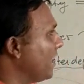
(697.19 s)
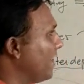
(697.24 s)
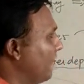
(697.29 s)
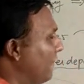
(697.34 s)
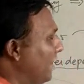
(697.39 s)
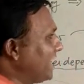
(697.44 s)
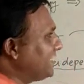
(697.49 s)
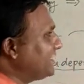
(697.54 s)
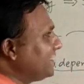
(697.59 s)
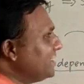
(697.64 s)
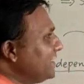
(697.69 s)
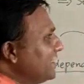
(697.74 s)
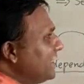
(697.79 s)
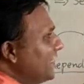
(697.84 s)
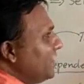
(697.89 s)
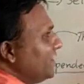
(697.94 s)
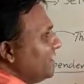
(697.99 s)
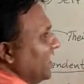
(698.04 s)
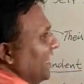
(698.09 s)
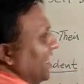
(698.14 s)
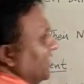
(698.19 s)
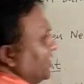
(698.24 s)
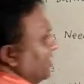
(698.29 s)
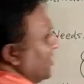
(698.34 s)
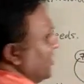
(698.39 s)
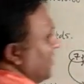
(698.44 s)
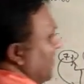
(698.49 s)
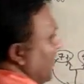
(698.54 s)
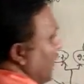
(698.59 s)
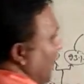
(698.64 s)
Western
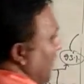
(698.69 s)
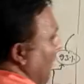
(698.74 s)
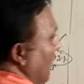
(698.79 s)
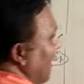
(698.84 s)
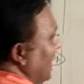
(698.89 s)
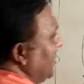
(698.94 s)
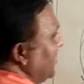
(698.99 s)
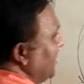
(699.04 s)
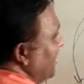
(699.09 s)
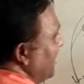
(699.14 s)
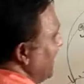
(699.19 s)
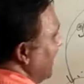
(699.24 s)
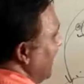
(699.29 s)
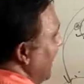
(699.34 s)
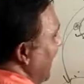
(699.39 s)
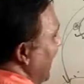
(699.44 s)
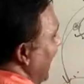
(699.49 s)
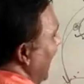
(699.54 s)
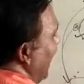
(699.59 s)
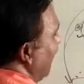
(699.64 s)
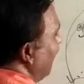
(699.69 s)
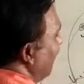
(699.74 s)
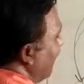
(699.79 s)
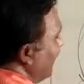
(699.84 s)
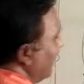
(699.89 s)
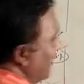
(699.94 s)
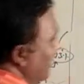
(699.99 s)
countries which have